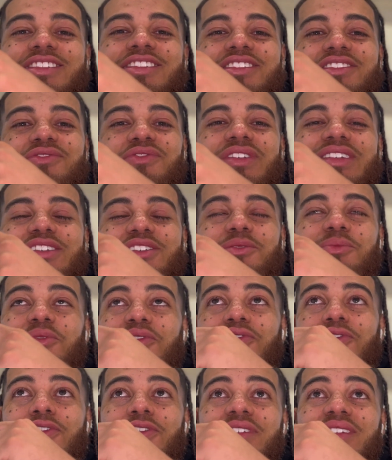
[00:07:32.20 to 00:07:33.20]
this video
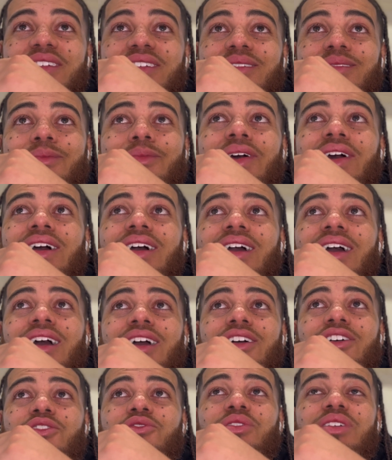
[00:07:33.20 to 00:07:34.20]
before then, but
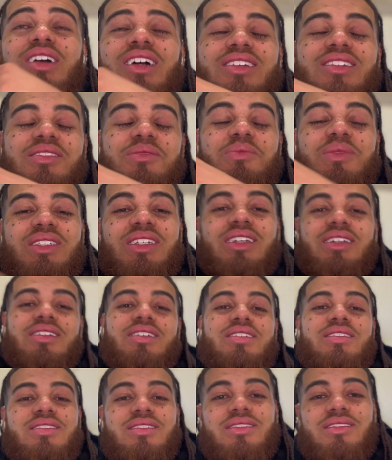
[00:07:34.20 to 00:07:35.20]
we got some
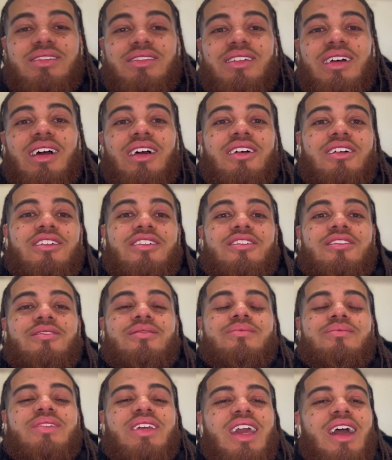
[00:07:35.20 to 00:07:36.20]
tickets to the
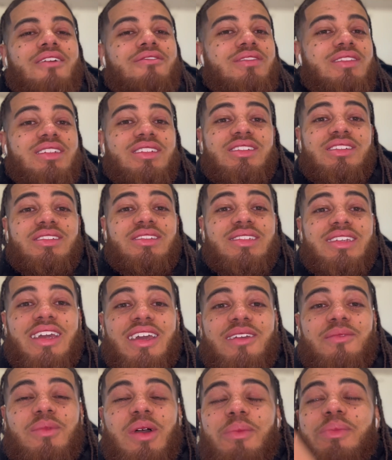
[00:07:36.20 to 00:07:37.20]
Cavaliers
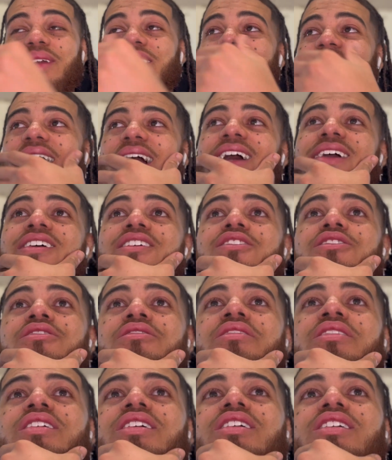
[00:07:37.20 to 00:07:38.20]
game up in Ohio.
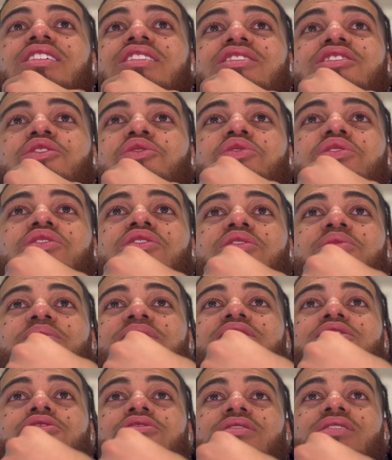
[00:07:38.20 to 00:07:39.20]
So we're going to be
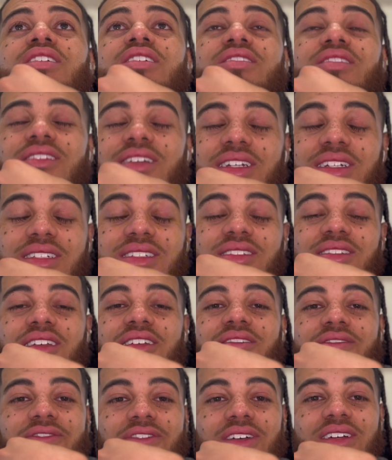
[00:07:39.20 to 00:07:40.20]
going there Thursday
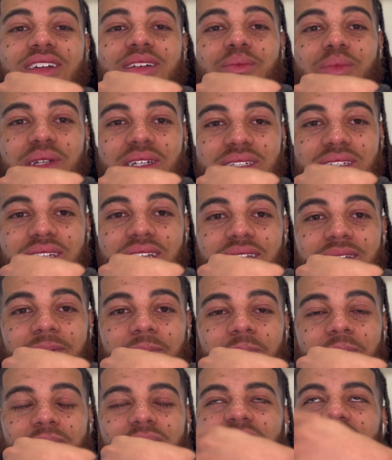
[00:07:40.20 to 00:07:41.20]
for her birthday.
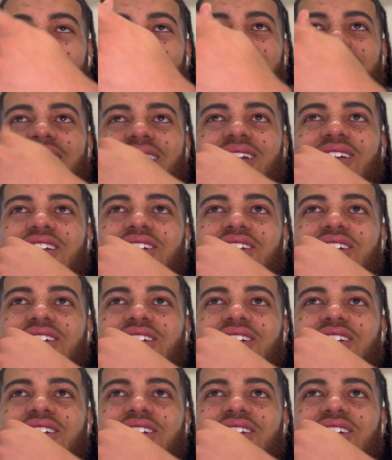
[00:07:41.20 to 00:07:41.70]
I got her